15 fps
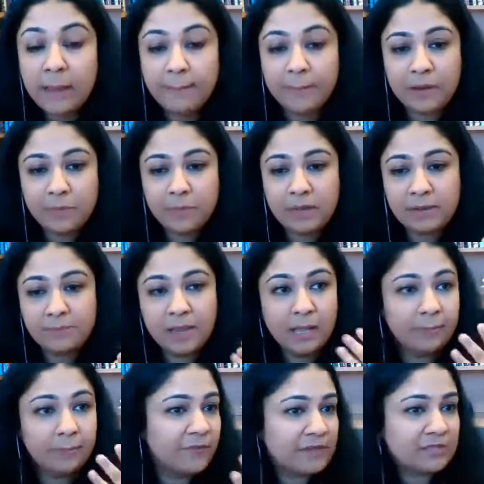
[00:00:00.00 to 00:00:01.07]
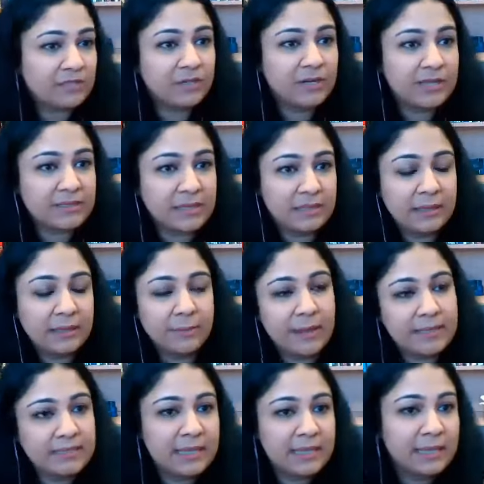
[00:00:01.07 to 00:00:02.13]
But when a male professor does it, they
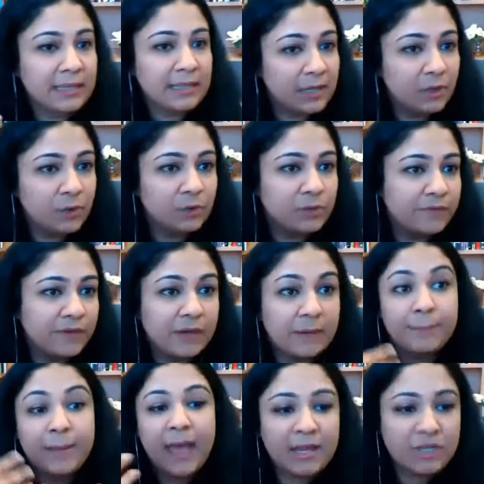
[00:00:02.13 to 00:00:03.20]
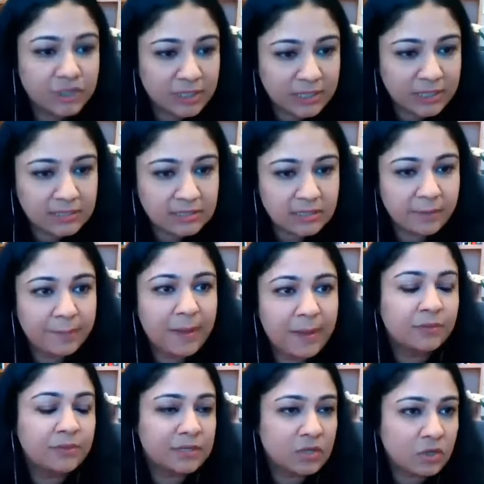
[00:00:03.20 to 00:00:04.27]
might say, like, they're very passionate
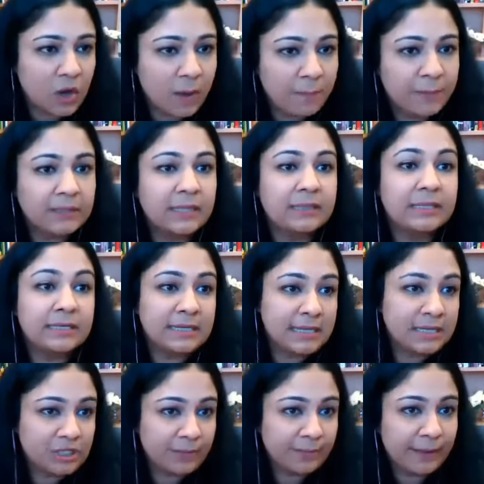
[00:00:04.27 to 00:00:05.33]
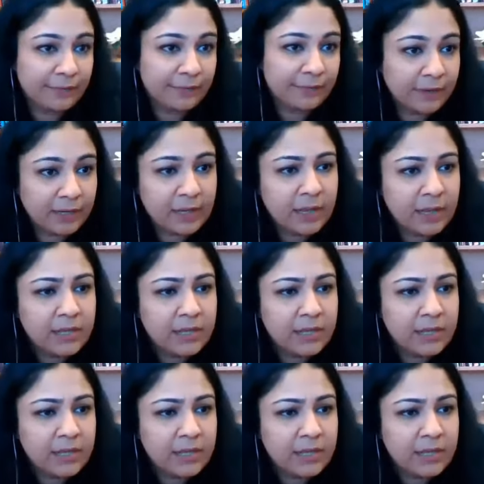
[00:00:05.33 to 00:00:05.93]
about the topic that they teach about, right?